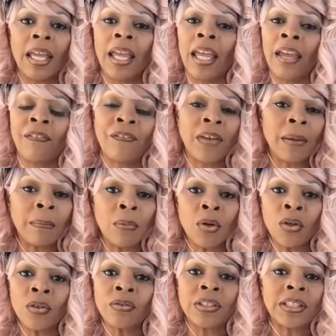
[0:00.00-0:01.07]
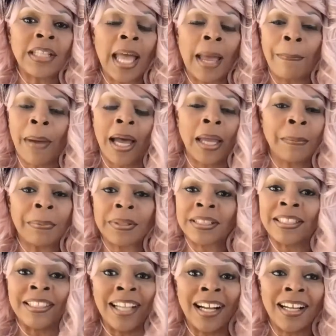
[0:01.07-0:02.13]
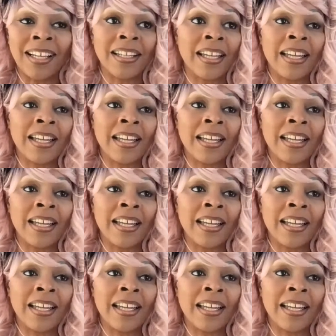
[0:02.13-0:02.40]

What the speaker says: if it moves, that pipe is done,